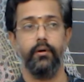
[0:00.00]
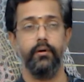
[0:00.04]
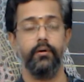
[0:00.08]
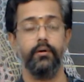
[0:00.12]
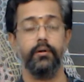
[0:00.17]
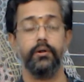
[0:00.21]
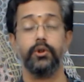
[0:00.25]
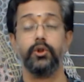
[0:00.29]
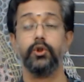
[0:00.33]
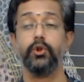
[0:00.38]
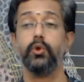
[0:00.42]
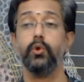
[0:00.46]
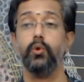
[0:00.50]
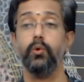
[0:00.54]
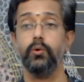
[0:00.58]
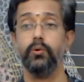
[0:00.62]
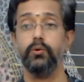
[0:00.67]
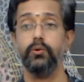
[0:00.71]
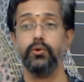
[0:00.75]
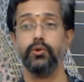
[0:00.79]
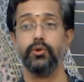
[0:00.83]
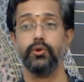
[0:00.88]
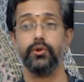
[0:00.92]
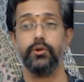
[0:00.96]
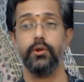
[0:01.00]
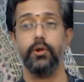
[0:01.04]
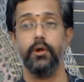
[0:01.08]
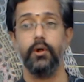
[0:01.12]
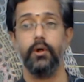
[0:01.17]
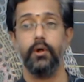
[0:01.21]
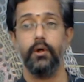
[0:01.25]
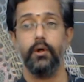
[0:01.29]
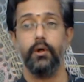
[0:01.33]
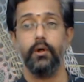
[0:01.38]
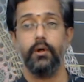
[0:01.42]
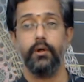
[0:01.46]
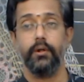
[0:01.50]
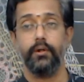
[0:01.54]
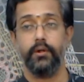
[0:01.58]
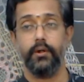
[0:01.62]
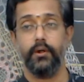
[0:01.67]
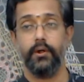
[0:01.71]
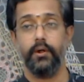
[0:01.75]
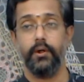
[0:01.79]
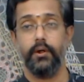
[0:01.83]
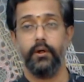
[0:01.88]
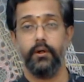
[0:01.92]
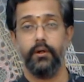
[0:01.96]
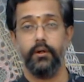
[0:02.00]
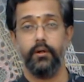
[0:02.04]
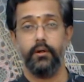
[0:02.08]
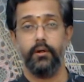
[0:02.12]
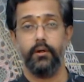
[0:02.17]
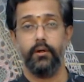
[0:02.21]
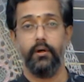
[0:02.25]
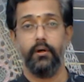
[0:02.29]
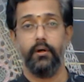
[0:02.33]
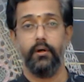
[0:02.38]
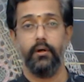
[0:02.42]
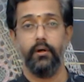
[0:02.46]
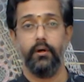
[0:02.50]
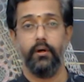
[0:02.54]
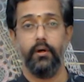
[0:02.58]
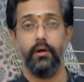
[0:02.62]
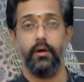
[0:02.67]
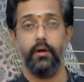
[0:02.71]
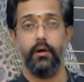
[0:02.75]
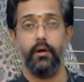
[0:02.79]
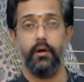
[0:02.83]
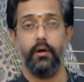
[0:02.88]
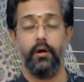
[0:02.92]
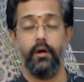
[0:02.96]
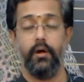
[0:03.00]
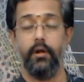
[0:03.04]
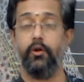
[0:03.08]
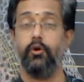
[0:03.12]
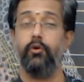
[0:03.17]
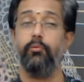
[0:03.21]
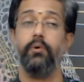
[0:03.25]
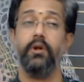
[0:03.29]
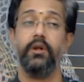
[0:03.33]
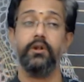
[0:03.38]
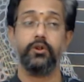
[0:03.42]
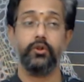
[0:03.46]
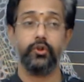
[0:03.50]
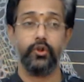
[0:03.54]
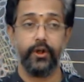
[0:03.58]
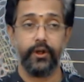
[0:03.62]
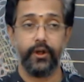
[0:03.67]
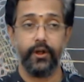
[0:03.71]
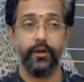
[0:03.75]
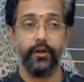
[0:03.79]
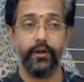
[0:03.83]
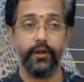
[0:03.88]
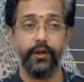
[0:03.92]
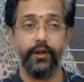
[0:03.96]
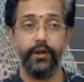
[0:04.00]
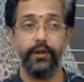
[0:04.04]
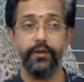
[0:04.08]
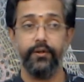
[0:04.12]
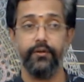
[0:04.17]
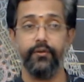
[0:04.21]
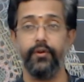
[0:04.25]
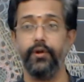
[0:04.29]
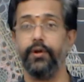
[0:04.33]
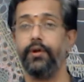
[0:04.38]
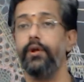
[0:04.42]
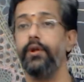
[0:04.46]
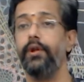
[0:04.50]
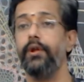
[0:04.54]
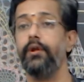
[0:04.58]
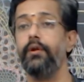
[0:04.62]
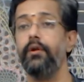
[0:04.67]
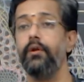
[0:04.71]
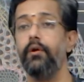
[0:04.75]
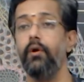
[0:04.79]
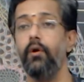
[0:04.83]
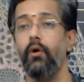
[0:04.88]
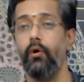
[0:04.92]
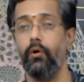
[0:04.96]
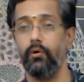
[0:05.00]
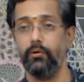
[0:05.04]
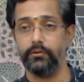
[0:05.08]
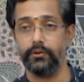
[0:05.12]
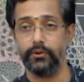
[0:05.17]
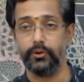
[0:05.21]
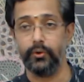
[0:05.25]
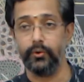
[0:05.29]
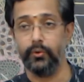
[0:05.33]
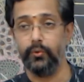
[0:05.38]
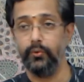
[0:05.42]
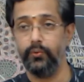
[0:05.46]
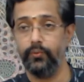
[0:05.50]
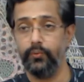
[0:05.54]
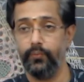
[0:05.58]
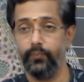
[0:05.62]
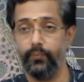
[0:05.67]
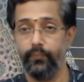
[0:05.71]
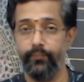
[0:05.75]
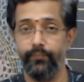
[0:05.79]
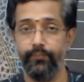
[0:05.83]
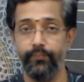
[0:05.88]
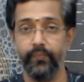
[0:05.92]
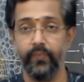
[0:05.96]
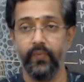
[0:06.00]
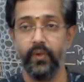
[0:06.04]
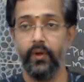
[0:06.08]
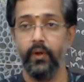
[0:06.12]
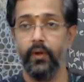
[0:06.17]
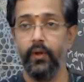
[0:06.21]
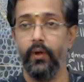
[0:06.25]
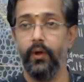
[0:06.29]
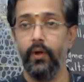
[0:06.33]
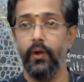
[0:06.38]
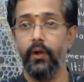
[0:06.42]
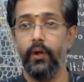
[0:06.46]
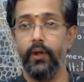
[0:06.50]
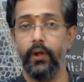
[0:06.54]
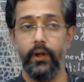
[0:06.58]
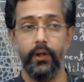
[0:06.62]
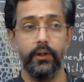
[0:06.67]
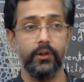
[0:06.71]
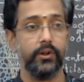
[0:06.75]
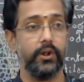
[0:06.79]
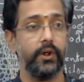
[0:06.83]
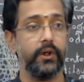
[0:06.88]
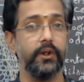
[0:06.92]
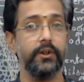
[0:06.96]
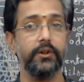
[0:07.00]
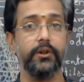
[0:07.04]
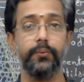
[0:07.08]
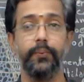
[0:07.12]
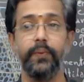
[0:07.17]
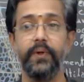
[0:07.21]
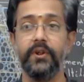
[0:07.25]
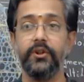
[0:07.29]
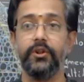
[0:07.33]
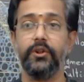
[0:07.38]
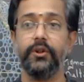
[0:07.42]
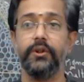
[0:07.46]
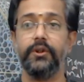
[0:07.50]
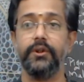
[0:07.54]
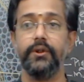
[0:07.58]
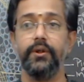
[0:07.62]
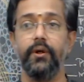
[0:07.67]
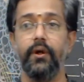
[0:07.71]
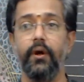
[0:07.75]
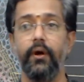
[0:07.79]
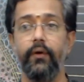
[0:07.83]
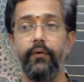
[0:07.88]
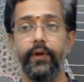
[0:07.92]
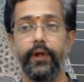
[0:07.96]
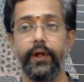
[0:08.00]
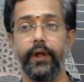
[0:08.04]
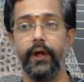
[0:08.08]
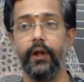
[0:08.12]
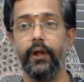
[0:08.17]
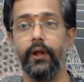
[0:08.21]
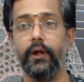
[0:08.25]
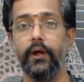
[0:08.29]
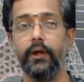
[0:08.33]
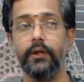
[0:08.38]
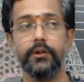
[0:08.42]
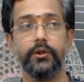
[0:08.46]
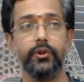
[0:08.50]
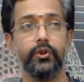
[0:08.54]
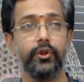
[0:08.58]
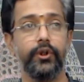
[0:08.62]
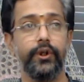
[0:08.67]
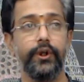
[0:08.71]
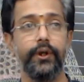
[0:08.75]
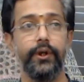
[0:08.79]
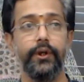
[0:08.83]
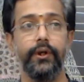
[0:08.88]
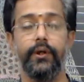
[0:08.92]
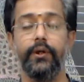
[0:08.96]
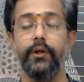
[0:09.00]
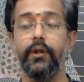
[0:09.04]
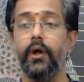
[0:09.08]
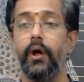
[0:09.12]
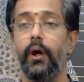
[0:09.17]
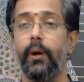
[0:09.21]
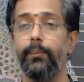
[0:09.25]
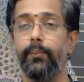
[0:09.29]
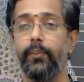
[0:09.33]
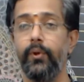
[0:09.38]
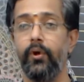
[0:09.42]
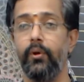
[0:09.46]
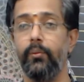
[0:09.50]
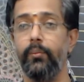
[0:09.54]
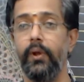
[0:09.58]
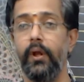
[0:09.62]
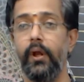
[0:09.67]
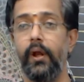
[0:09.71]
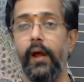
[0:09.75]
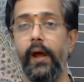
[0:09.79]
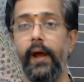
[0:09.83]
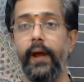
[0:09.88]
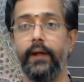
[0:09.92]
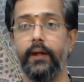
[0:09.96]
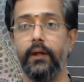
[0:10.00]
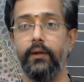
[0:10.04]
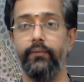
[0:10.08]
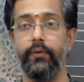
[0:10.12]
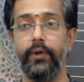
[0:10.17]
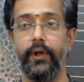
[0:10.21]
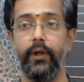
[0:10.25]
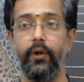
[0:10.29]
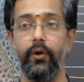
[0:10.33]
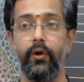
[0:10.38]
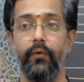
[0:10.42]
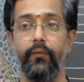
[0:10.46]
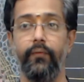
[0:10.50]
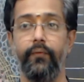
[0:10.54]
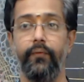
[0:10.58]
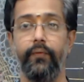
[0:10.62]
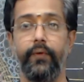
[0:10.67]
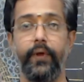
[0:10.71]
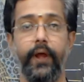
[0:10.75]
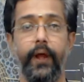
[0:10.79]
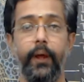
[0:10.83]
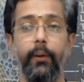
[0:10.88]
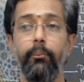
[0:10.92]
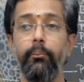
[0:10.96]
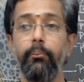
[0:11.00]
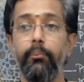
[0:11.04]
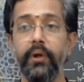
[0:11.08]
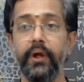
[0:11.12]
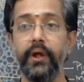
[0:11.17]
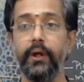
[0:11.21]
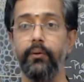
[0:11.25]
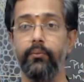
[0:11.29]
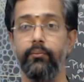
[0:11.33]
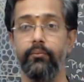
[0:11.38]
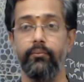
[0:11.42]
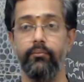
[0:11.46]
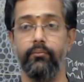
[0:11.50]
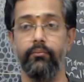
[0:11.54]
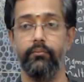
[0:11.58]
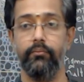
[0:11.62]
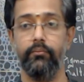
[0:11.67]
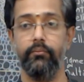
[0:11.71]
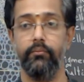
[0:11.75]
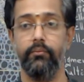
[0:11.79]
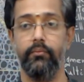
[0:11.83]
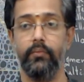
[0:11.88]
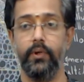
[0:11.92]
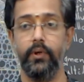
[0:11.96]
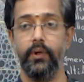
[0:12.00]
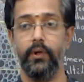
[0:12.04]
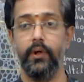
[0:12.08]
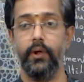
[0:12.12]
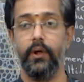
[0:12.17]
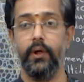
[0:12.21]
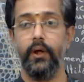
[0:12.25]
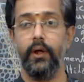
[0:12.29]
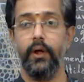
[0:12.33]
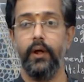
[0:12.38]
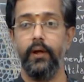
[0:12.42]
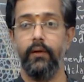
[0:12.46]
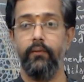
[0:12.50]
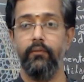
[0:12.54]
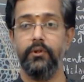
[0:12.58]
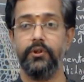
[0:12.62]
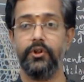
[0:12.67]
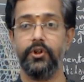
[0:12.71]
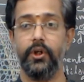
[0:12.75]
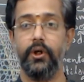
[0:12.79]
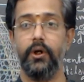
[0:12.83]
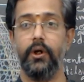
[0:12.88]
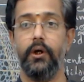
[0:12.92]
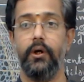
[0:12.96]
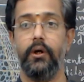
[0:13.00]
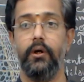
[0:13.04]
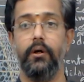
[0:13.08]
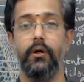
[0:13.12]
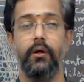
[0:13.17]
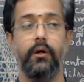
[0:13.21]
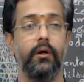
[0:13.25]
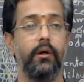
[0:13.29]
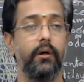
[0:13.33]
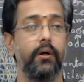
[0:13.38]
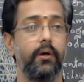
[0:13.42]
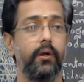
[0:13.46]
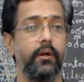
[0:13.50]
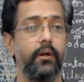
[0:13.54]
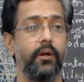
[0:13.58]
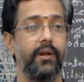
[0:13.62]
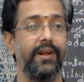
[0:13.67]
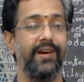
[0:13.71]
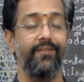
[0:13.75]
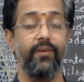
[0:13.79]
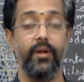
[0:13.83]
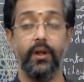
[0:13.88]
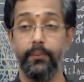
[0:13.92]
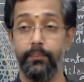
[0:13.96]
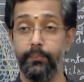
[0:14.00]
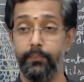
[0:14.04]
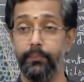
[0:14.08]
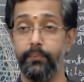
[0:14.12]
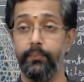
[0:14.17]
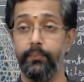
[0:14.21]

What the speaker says: shows the anomalous secondary thickening also. In certain species, we can see the abnormal activity of cambium, which develop